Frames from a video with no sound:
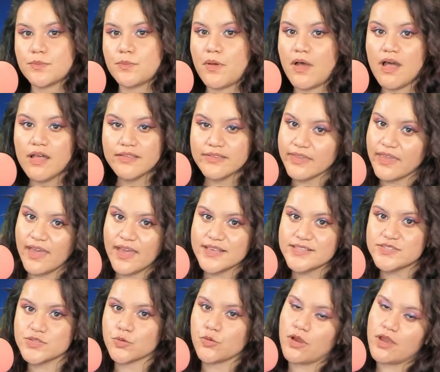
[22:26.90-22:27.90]

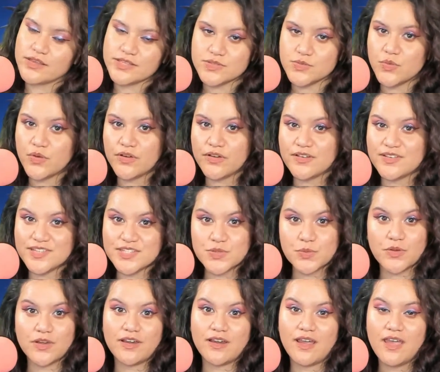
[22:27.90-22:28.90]
podcasts across worlds
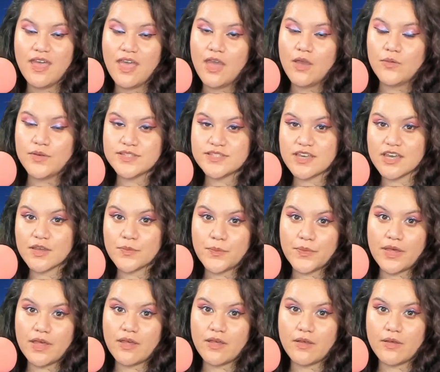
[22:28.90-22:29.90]
where we talk
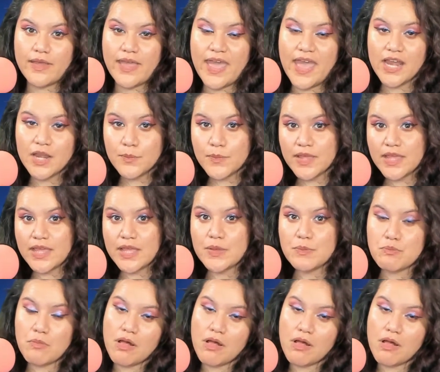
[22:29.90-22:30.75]
about anime,